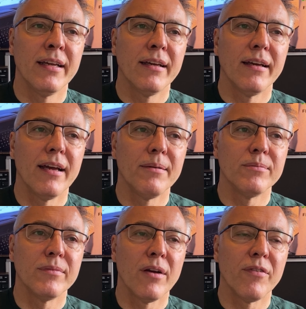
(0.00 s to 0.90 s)

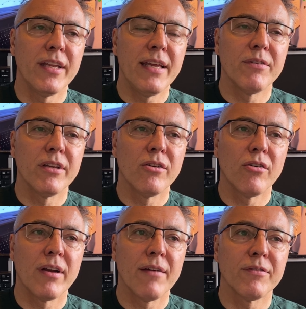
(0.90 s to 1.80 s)
of an evening
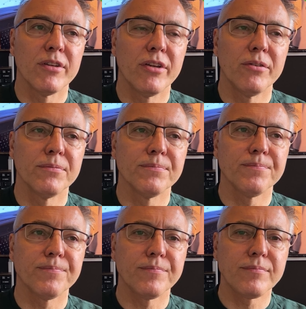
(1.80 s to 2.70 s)
or an afternoon,
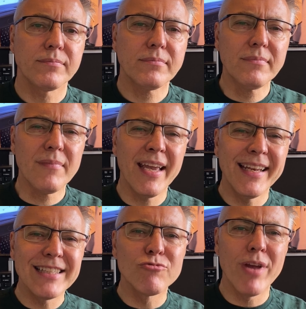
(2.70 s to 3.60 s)
it
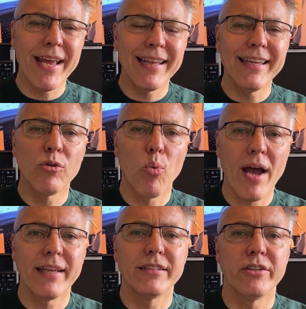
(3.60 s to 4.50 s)
is really
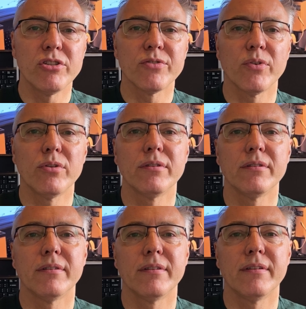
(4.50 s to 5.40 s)
quite useful.
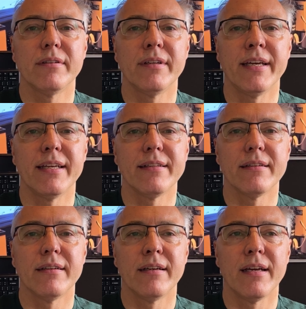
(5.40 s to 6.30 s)
It
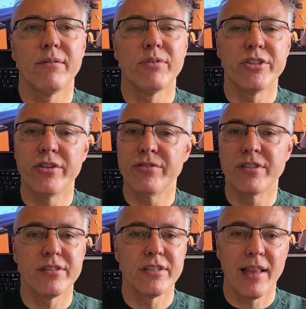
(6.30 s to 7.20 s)

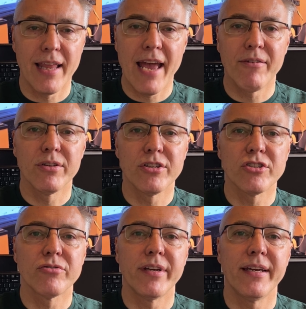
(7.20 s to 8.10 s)
reduces the glare on the
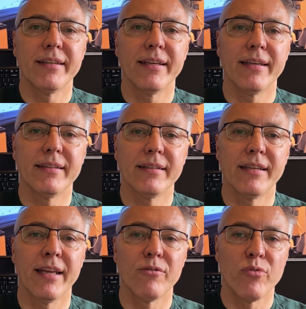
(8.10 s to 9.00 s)
screen.
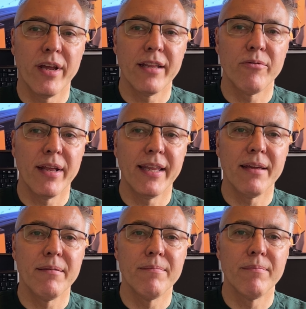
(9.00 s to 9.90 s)
It
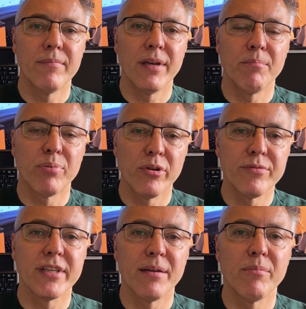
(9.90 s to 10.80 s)
really improves
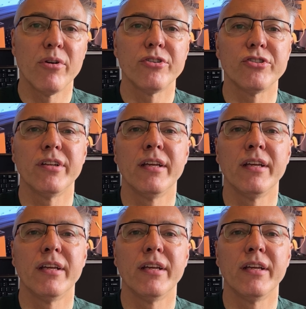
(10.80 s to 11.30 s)
the immersion.